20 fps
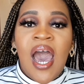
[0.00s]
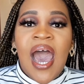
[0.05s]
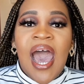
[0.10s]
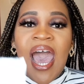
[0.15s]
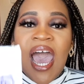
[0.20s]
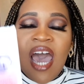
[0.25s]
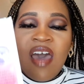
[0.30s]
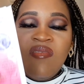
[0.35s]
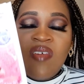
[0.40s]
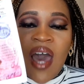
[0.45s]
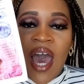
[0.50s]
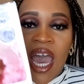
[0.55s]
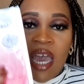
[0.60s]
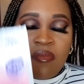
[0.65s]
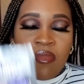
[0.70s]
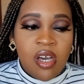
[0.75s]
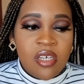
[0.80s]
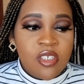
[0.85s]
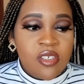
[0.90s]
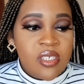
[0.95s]
I have the eye
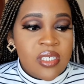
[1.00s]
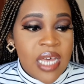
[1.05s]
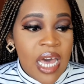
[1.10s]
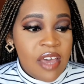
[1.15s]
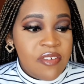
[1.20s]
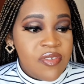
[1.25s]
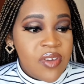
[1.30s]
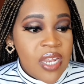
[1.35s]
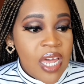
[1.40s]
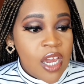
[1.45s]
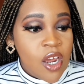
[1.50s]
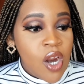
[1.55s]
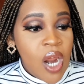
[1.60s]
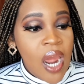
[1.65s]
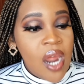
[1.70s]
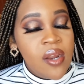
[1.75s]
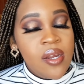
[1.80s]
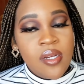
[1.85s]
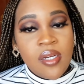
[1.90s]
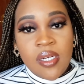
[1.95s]
mask because I feel like
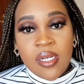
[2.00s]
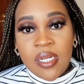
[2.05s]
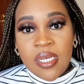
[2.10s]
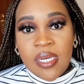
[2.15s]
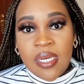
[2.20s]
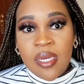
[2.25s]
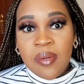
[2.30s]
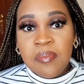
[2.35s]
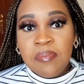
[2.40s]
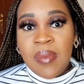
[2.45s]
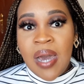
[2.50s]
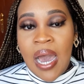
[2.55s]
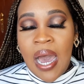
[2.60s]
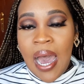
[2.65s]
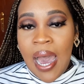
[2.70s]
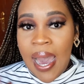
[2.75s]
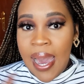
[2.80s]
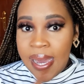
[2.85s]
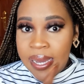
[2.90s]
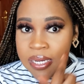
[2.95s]
currently my
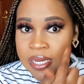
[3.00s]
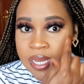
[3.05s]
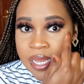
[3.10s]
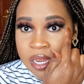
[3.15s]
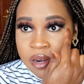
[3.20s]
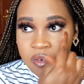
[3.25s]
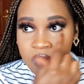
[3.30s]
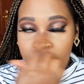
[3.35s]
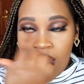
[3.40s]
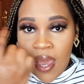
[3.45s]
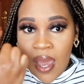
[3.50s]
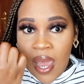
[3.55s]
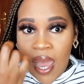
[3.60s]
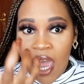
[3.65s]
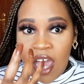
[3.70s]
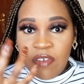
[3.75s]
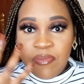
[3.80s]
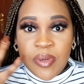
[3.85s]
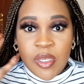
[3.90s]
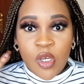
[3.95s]
eye area
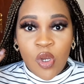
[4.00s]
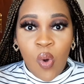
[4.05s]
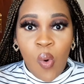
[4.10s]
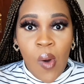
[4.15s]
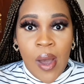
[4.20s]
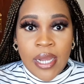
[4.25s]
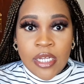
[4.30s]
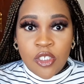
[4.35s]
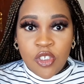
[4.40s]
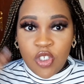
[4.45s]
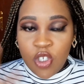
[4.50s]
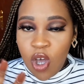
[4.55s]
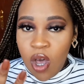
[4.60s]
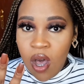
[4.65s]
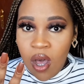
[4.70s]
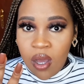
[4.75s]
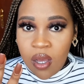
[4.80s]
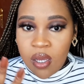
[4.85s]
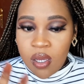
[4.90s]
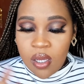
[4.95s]
have been quite
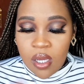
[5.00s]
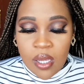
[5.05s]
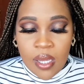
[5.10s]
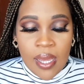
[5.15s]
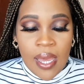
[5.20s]
dark